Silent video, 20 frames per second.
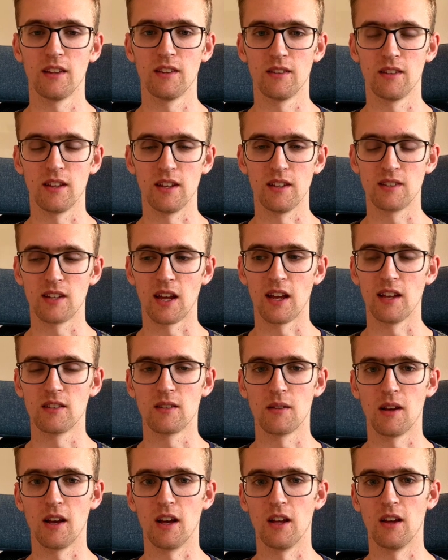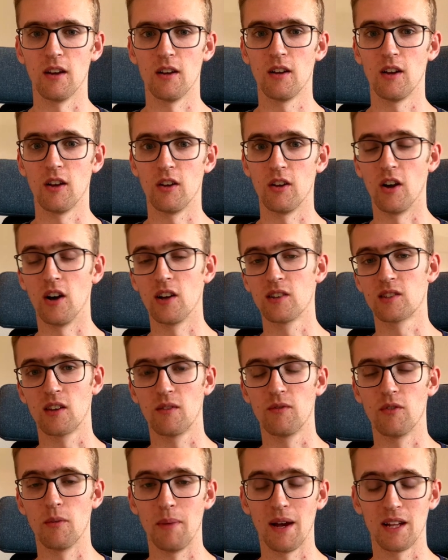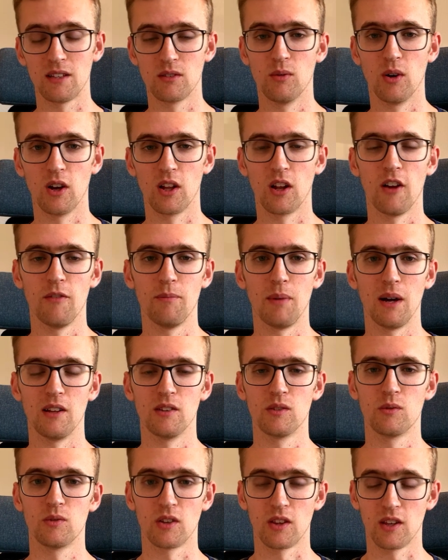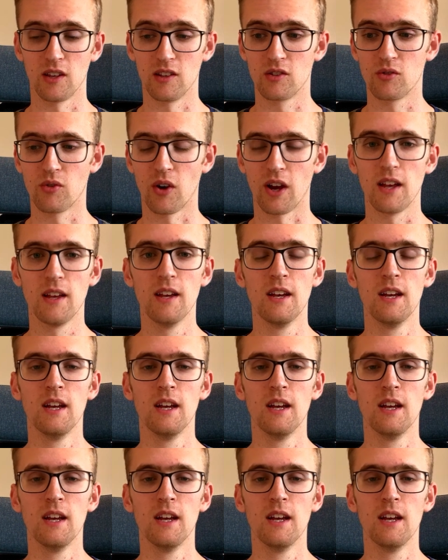these days and asking for better work-life balance, which I think is great.